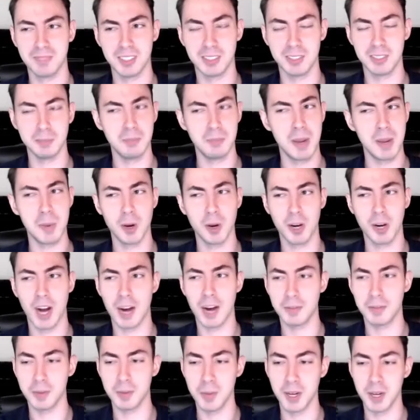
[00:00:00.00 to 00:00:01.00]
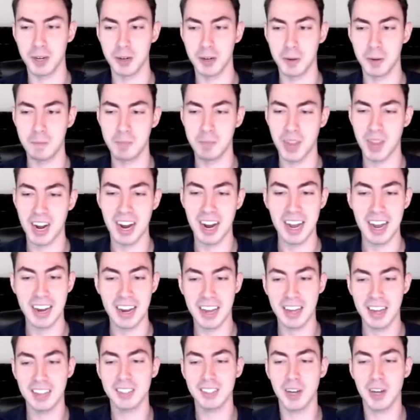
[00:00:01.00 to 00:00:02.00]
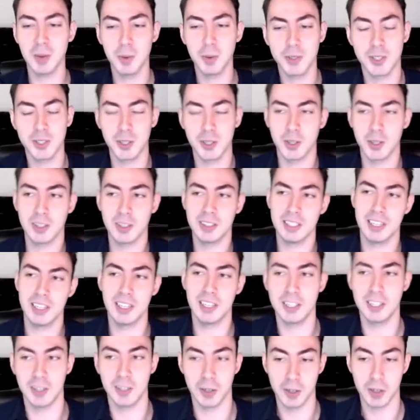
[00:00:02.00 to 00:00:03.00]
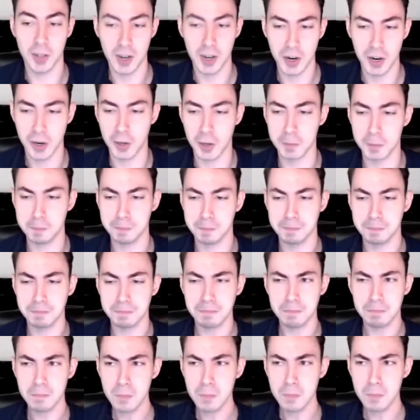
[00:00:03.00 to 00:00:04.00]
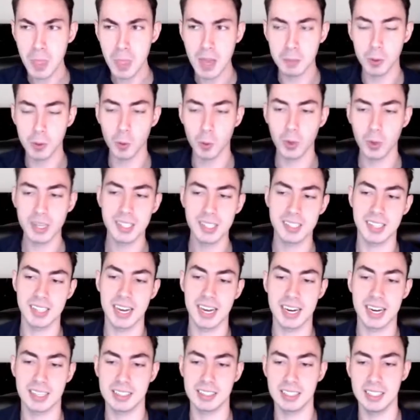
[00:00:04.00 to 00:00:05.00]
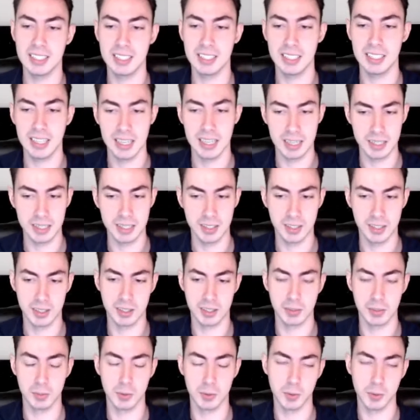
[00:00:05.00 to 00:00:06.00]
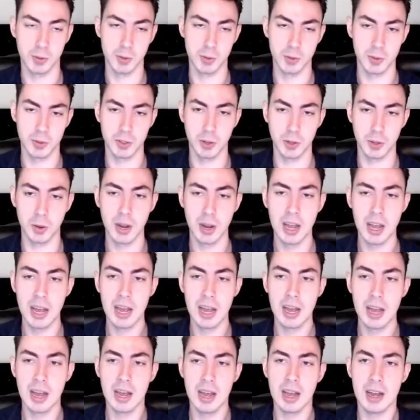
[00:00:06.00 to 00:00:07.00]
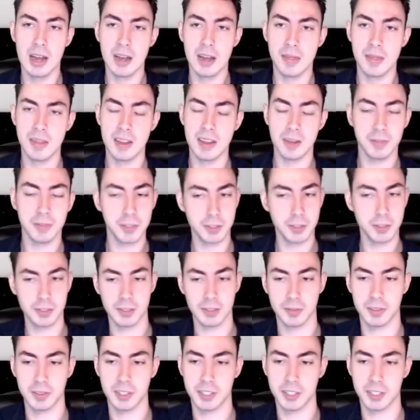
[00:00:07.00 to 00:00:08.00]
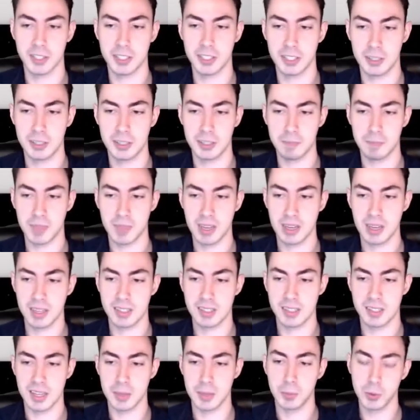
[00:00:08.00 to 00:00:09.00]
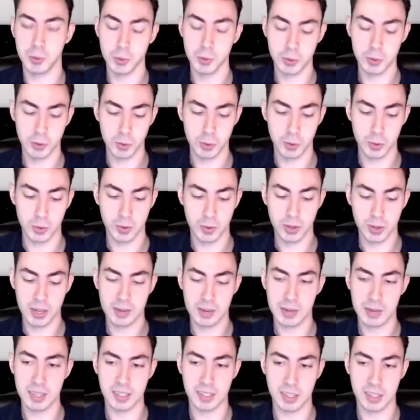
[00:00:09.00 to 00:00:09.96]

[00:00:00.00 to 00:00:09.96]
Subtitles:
Maybe your coffee maker, and it's almost certainly in your car. But what exactly is Bluetooth? So the official definition is that Bluetooth is a